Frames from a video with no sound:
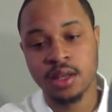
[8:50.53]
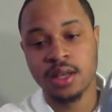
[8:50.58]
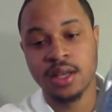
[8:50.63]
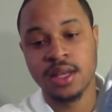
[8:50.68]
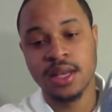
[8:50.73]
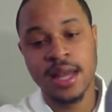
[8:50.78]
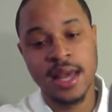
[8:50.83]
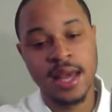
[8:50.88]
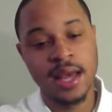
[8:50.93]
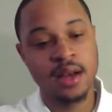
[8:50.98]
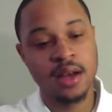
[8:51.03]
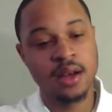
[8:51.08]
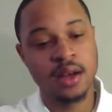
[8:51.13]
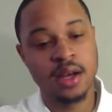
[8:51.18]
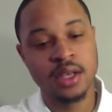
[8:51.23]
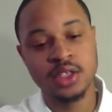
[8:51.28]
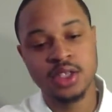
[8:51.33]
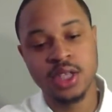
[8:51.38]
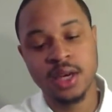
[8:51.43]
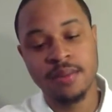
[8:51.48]
That
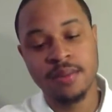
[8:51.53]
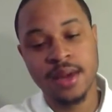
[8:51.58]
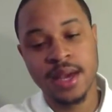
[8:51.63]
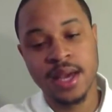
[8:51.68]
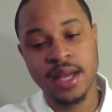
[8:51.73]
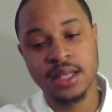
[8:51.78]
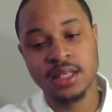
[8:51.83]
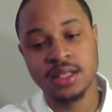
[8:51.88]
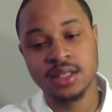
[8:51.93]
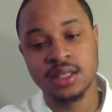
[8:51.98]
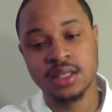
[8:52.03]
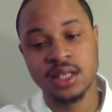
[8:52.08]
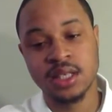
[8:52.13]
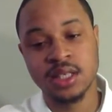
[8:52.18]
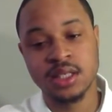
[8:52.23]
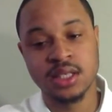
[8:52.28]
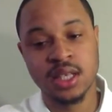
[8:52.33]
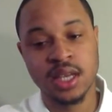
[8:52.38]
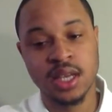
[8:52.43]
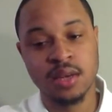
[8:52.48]
Jumpman
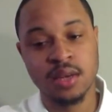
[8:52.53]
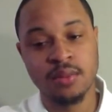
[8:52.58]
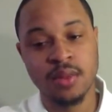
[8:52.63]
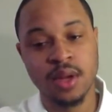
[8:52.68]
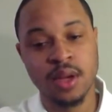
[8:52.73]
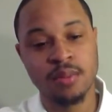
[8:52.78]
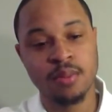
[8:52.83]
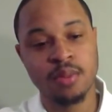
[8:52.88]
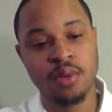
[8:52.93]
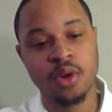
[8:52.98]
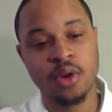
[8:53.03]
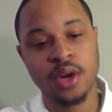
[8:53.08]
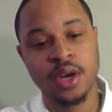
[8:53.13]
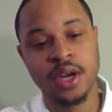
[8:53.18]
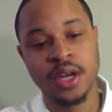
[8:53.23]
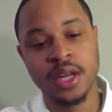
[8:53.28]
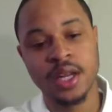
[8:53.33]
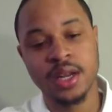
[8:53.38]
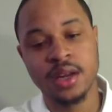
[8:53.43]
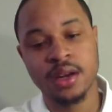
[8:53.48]
is embroidered
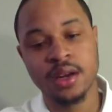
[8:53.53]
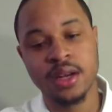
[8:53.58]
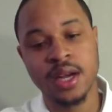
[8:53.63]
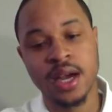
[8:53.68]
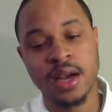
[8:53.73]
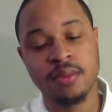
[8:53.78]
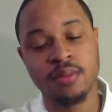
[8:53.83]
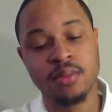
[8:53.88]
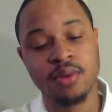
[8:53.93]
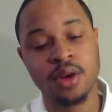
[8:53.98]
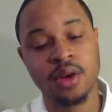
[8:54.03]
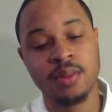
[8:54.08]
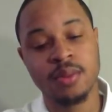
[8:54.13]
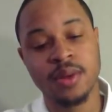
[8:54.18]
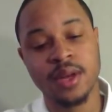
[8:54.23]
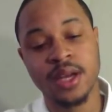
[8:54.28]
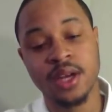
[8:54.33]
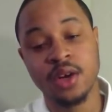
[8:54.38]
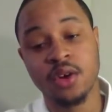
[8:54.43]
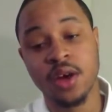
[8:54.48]
in there, not embroidered
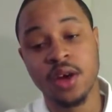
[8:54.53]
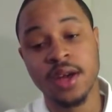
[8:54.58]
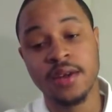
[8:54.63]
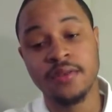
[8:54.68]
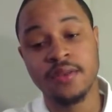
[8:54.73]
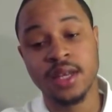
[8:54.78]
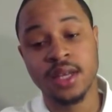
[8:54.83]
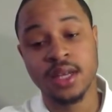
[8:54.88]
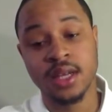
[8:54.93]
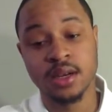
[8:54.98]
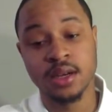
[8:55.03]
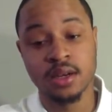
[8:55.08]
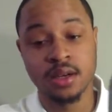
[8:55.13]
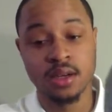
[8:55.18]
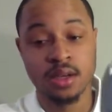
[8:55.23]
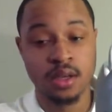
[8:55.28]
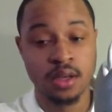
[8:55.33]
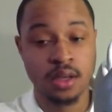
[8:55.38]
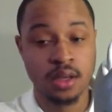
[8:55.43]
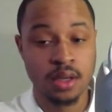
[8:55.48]
but engraved in there.
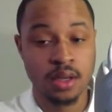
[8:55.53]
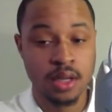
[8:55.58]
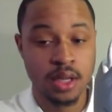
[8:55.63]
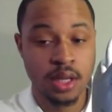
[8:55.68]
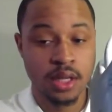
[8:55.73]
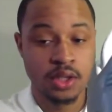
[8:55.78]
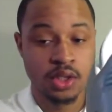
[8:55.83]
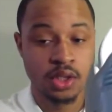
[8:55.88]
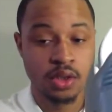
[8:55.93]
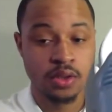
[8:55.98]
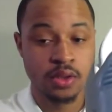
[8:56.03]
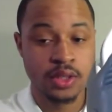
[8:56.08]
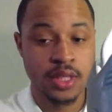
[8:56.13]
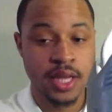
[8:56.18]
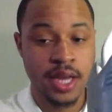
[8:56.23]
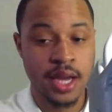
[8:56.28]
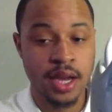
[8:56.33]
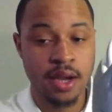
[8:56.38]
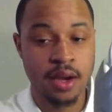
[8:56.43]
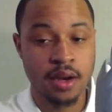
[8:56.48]
So is
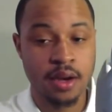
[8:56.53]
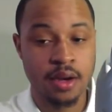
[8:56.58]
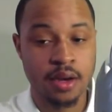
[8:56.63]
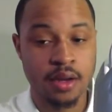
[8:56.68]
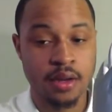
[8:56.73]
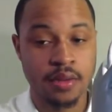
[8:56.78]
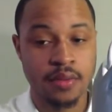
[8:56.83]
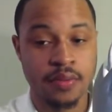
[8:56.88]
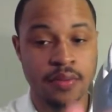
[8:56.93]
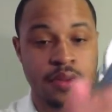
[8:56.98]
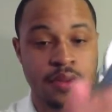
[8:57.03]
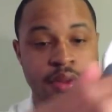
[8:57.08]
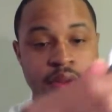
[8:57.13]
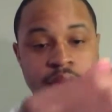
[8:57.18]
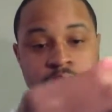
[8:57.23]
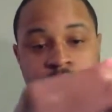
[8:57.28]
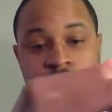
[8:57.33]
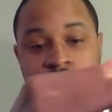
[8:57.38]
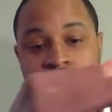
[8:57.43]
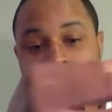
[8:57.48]
that air,
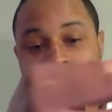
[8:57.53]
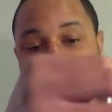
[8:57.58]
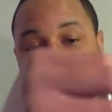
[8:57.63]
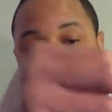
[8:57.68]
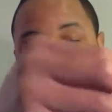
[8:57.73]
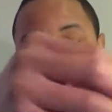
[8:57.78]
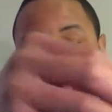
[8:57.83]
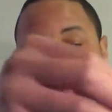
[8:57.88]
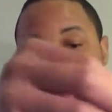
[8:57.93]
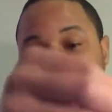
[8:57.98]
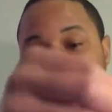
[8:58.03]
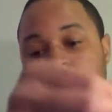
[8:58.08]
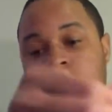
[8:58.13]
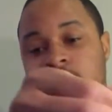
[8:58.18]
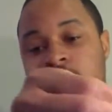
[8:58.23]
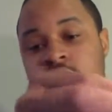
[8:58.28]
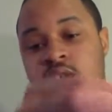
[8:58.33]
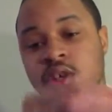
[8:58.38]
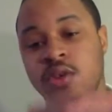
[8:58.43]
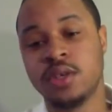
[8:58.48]

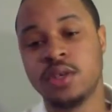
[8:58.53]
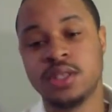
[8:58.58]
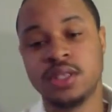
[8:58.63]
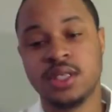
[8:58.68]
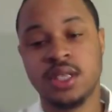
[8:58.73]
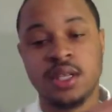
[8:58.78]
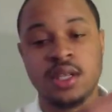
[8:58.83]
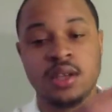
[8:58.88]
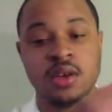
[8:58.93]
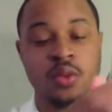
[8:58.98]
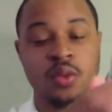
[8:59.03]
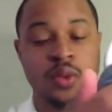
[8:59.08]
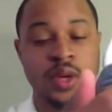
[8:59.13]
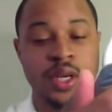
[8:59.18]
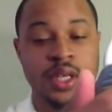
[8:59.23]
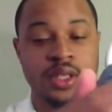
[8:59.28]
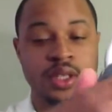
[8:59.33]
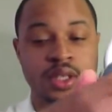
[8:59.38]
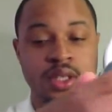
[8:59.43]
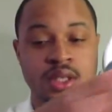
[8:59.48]
and so is the little
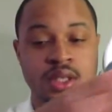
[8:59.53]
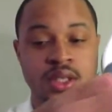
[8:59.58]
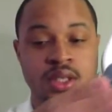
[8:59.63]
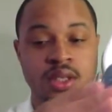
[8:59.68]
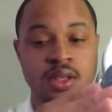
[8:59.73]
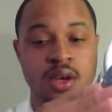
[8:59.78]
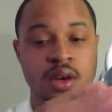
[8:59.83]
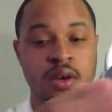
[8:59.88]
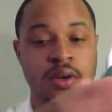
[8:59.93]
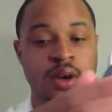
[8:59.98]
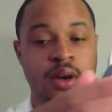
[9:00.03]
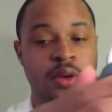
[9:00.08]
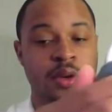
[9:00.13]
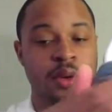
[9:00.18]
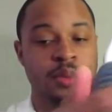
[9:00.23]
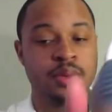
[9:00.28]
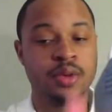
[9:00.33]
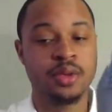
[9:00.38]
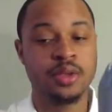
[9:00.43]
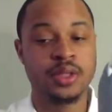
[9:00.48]
ridges on the
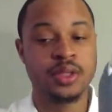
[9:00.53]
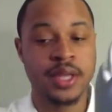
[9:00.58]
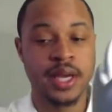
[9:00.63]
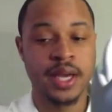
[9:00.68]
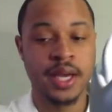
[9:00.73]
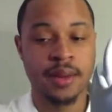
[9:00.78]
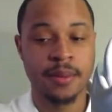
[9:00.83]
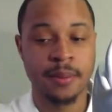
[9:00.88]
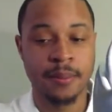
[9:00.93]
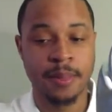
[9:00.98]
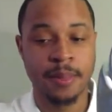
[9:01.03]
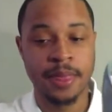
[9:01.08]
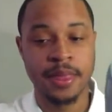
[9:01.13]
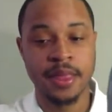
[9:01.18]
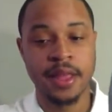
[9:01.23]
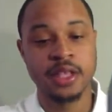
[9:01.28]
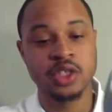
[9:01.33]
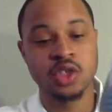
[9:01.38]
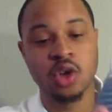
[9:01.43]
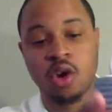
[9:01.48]
pull tab.
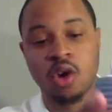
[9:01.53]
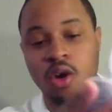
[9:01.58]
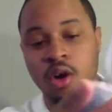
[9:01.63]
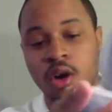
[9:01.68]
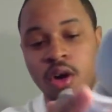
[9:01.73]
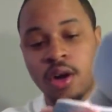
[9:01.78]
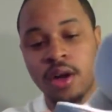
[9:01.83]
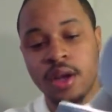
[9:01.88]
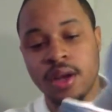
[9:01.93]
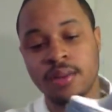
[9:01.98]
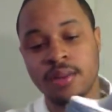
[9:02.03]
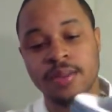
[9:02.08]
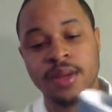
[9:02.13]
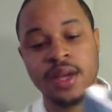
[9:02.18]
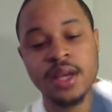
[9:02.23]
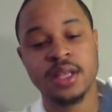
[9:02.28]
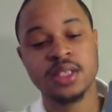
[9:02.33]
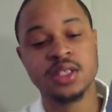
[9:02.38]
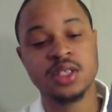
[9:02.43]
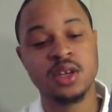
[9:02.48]
That's all, and
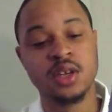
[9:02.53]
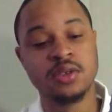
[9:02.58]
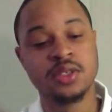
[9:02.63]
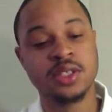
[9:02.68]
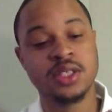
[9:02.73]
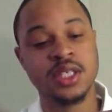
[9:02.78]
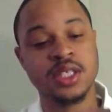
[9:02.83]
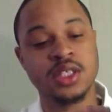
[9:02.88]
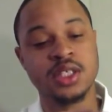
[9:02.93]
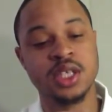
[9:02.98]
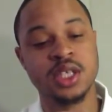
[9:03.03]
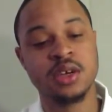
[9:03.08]
there's no stitching.